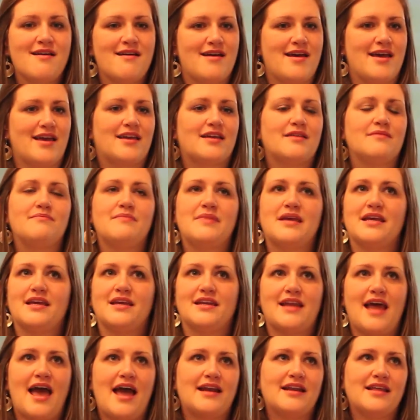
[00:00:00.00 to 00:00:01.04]
It can
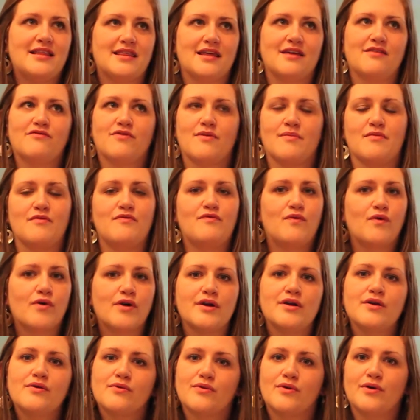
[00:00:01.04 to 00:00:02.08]
mean anything from a
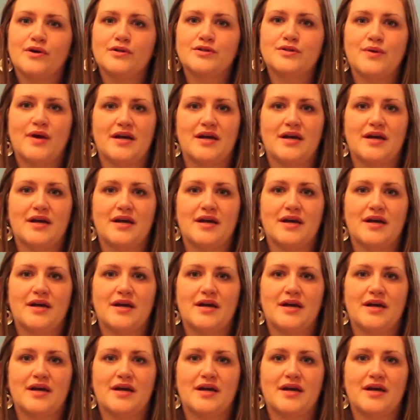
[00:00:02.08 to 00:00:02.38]
4-year-old